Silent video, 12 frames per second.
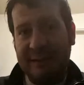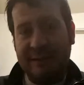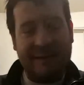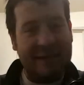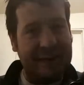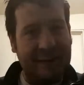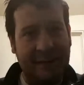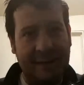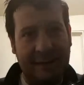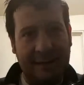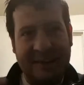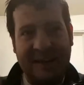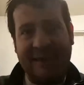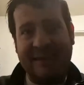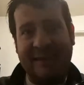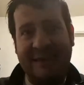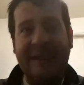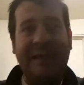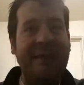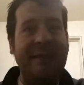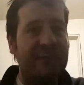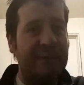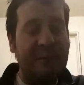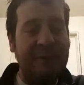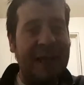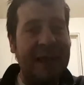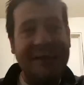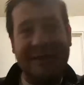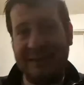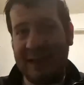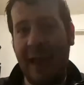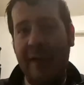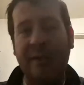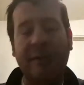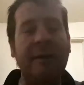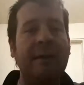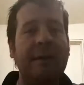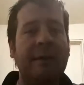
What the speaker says: Sega CD, the Dreamcast, the Saturn,